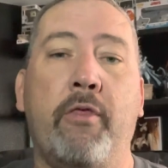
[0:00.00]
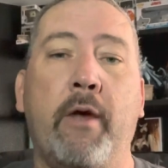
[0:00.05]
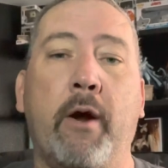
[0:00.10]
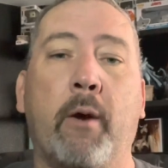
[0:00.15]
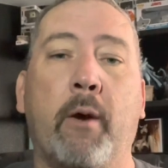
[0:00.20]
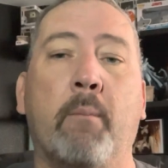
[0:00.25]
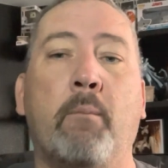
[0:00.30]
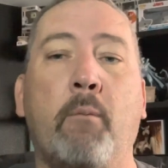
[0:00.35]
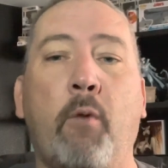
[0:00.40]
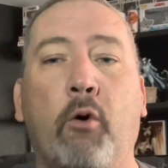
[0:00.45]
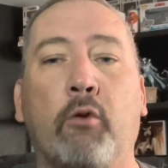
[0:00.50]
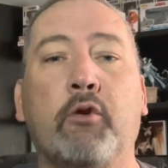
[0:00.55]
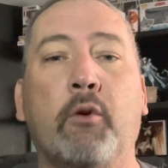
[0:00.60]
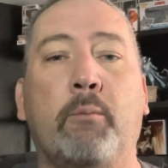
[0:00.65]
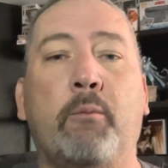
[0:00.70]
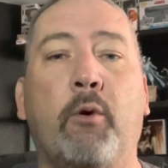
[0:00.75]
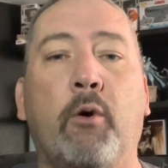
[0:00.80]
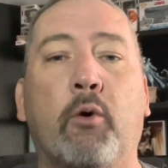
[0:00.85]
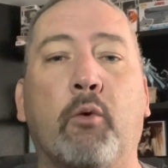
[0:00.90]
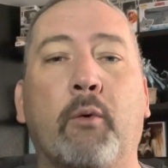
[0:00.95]
their
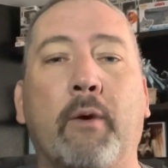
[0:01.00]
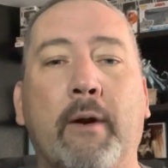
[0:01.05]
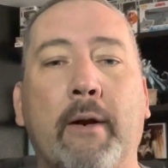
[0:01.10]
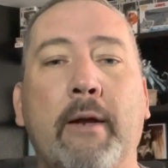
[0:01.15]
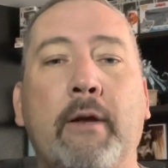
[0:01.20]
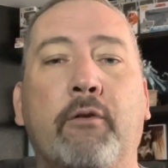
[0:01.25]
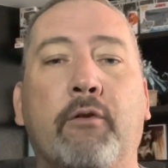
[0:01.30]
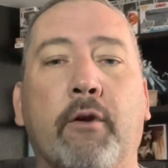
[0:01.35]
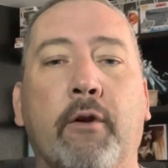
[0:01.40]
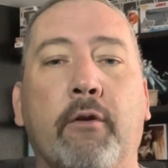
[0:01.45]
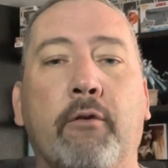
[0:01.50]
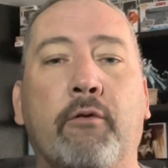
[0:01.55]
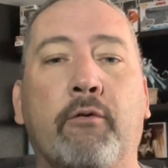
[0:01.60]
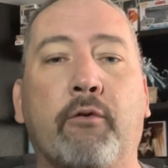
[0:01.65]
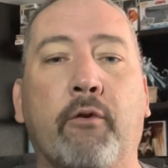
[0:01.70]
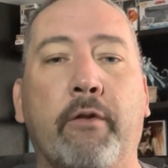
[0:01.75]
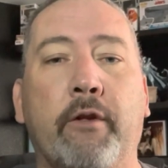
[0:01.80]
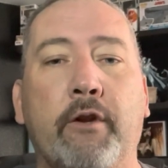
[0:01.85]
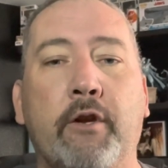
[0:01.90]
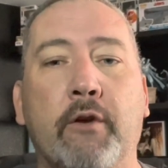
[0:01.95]
multiple releases
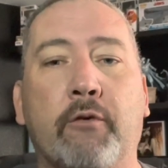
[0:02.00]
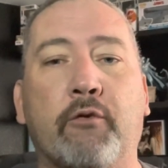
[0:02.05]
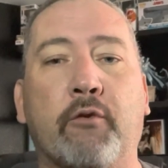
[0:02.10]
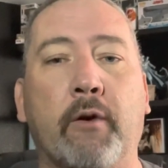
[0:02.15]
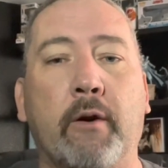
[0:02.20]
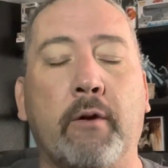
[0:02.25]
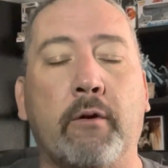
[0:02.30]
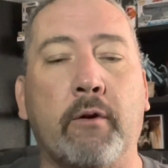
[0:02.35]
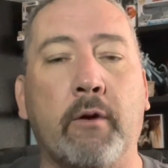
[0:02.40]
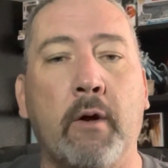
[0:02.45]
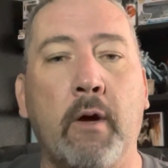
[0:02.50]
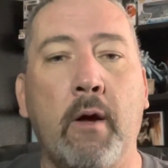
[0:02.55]
for the different